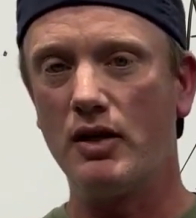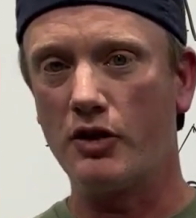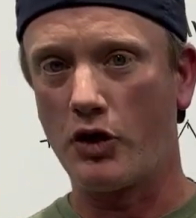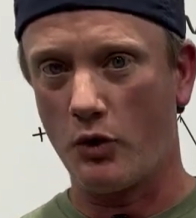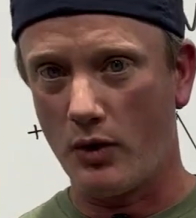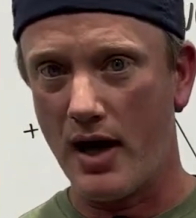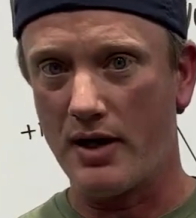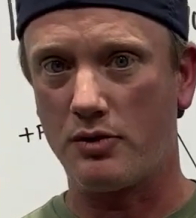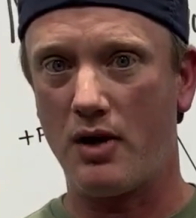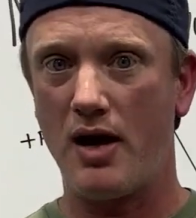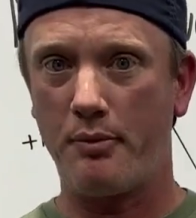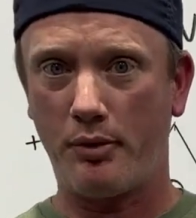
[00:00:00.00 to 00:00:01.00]
correct,
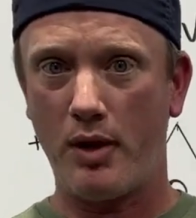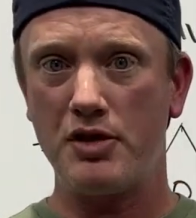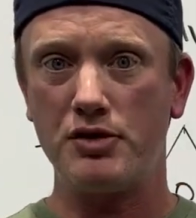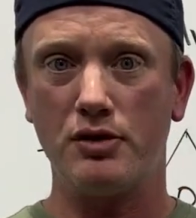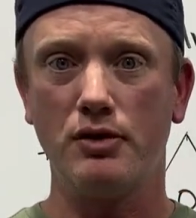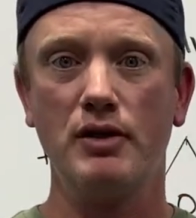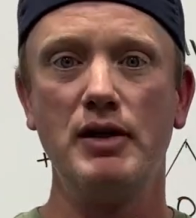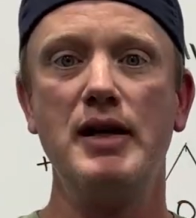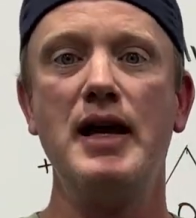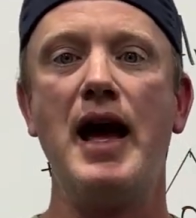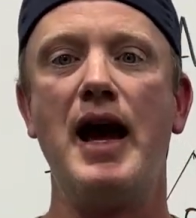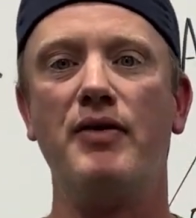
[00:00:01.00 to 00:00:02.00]
right? Pressure,
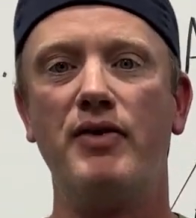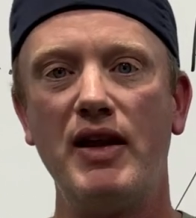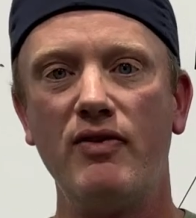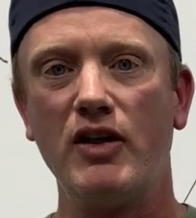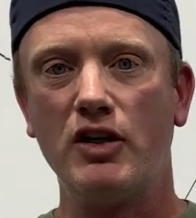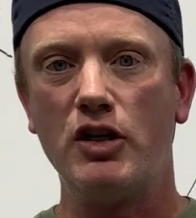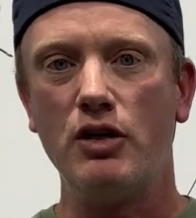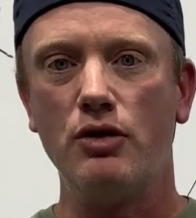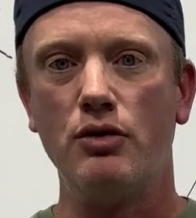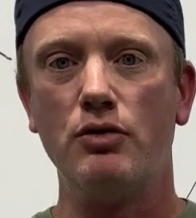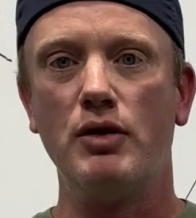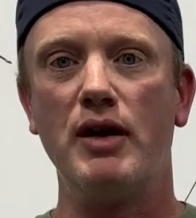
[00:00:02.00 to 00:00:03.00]
and then the
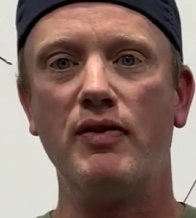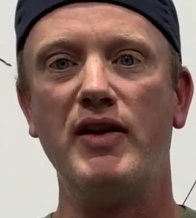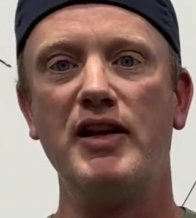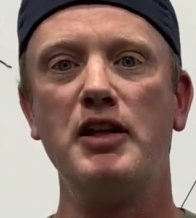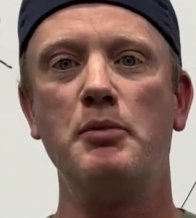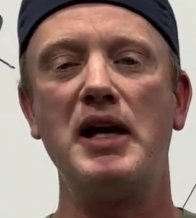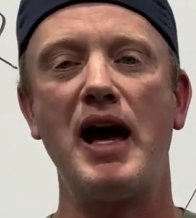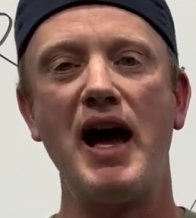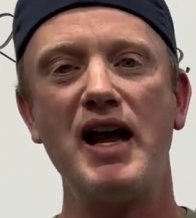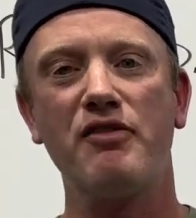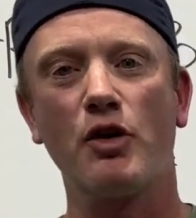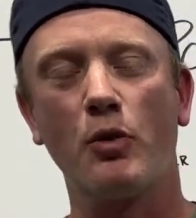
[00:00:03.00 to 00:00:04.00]
cue, then the
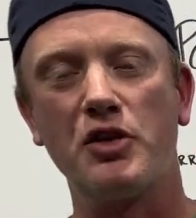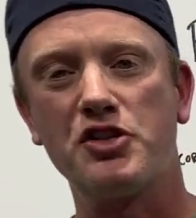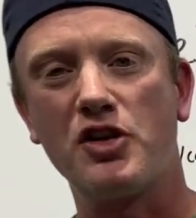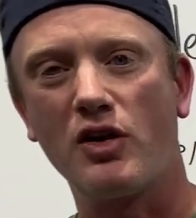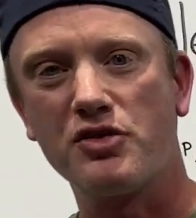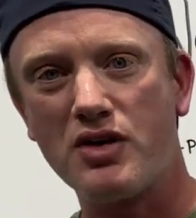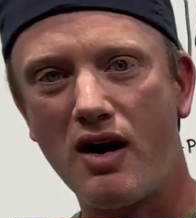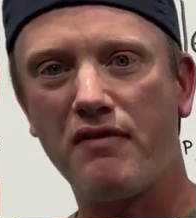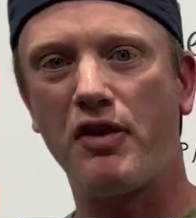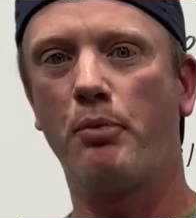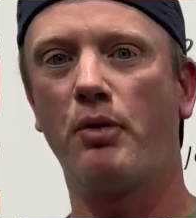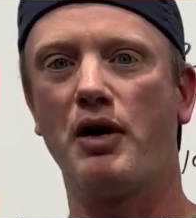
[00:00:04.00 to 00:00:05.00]
behavior which turns off
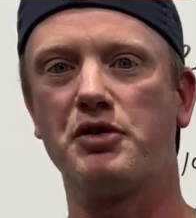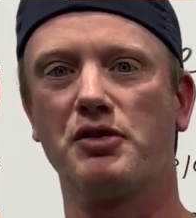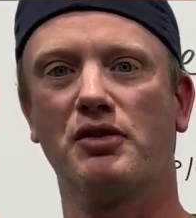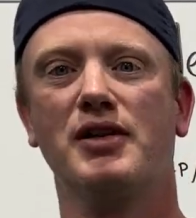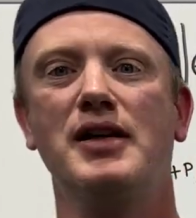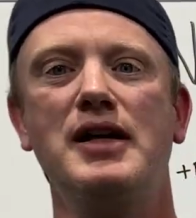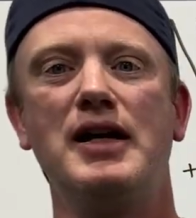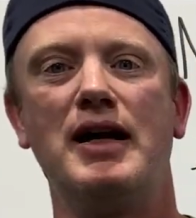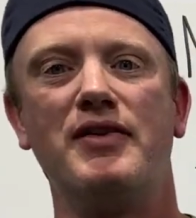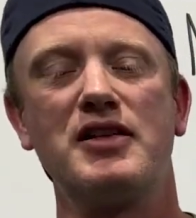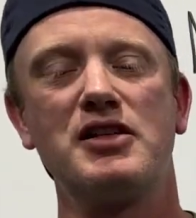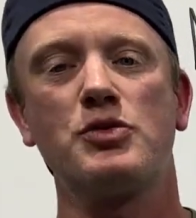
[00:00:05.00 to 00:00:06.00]
the pressure.
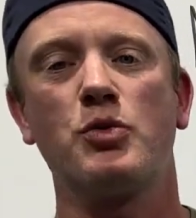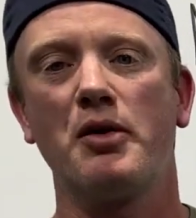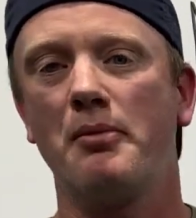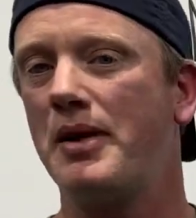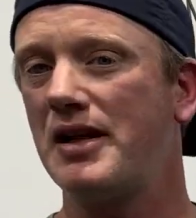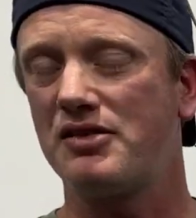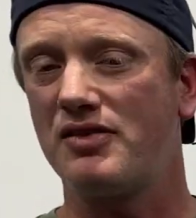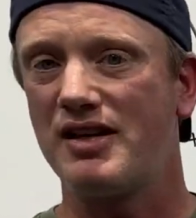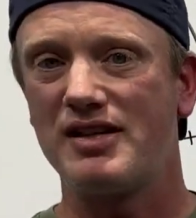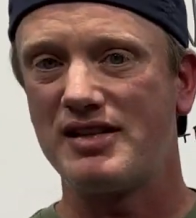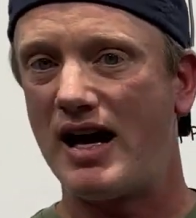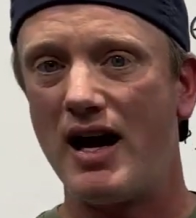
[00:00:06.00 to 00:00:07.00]
And this is what makes the
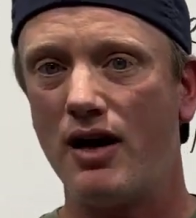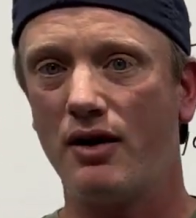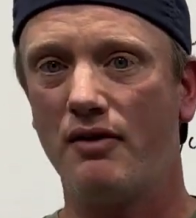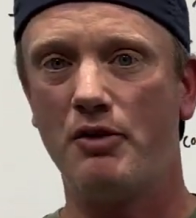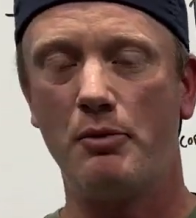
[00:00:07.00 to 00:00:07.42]
desire of the